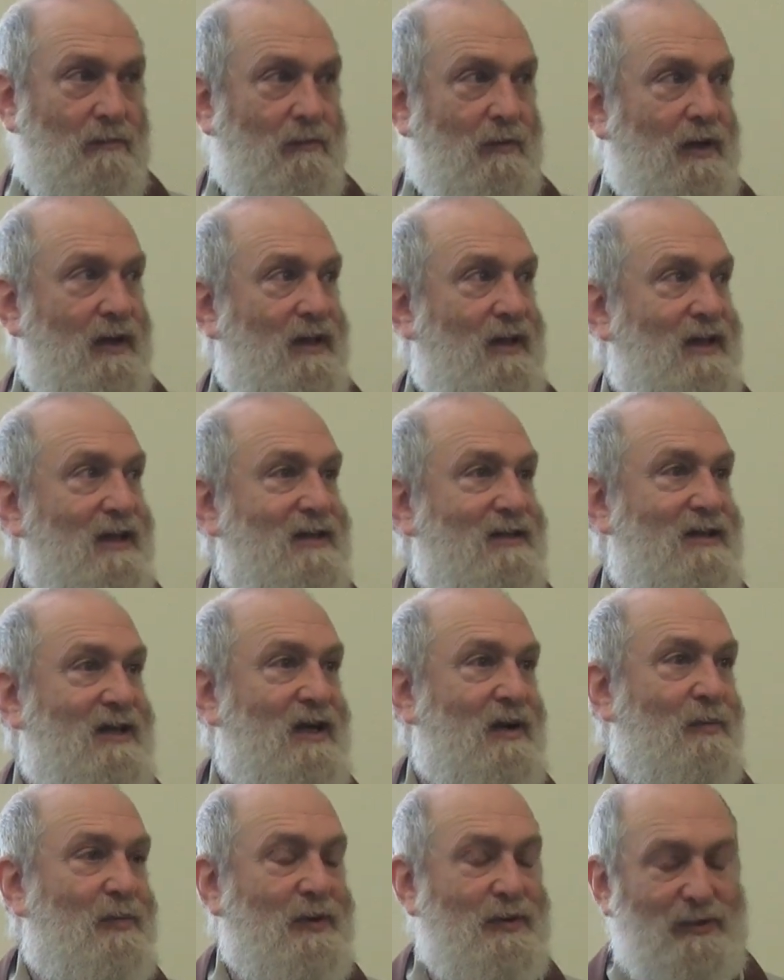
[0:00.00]
One of the
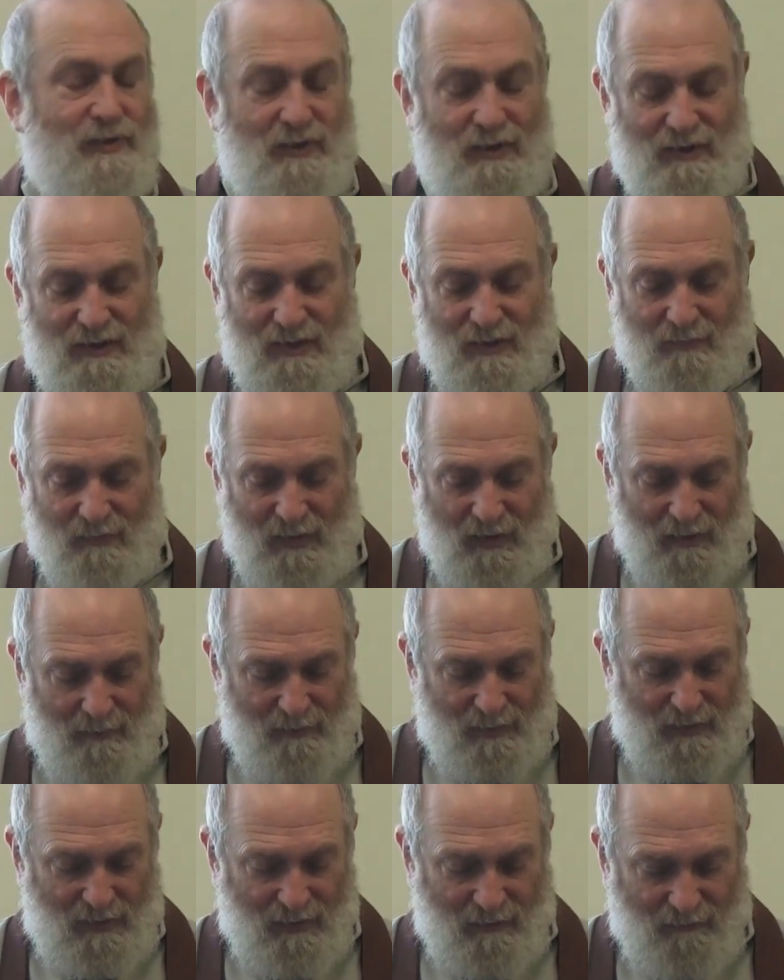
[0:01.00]
examples that's
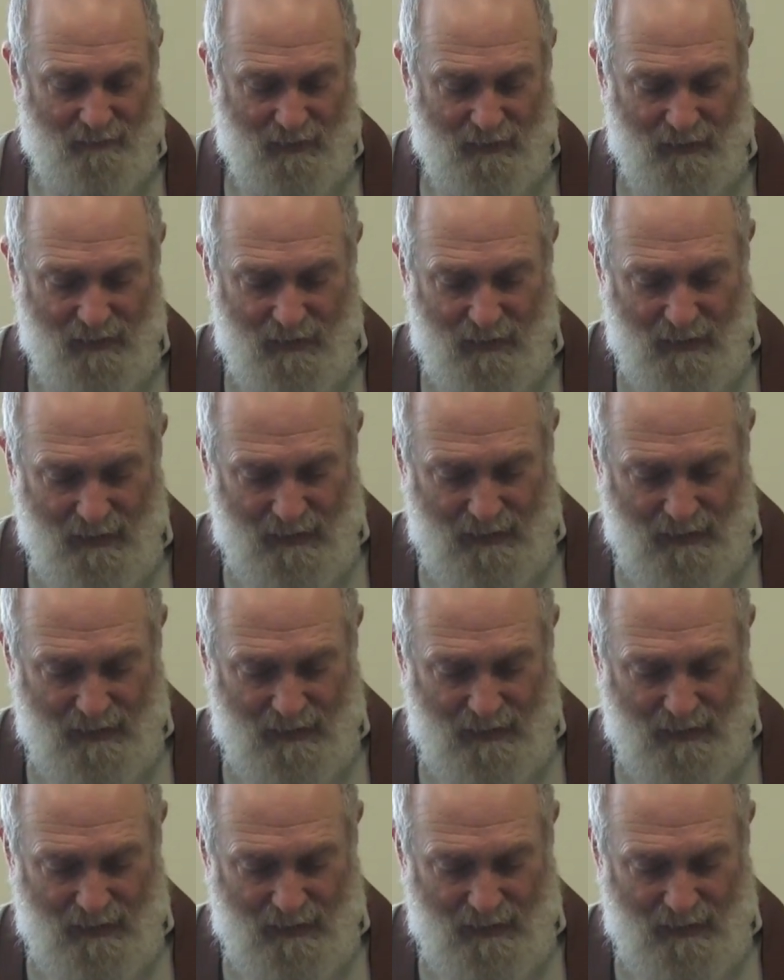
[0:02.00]
sometimes given